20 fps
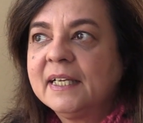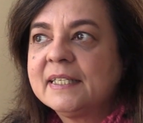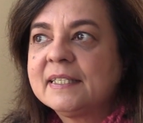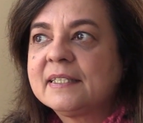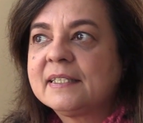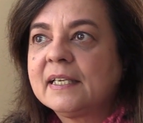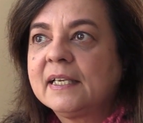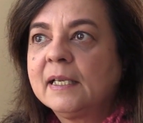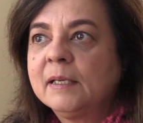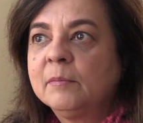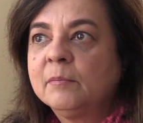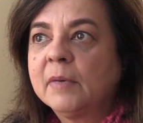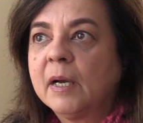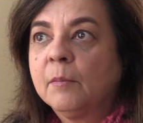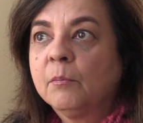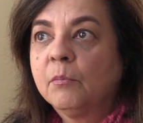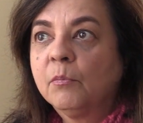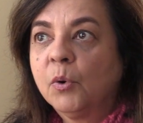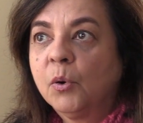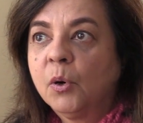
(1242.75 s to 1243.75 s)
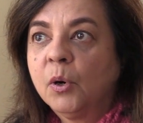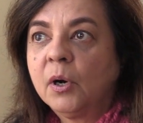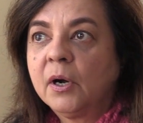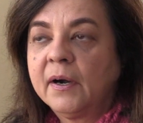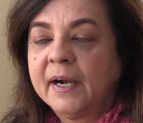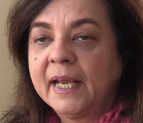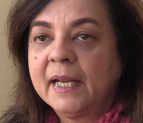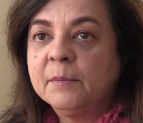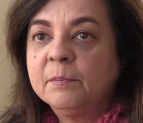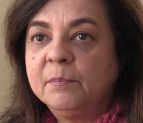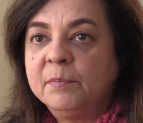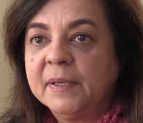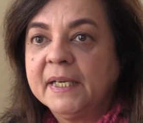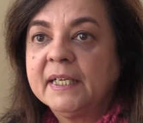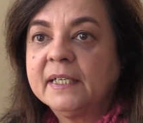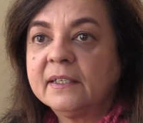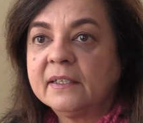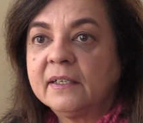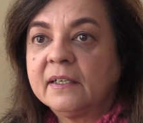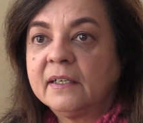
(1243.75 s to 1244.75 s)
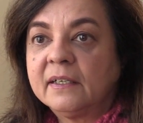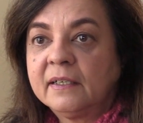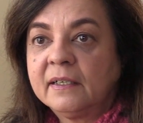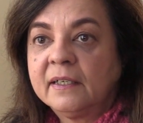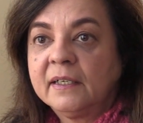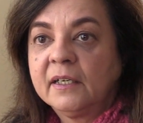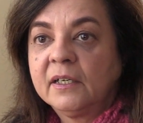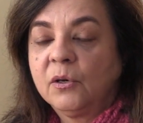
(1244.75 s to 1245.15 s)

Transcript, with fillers: seem more and bigger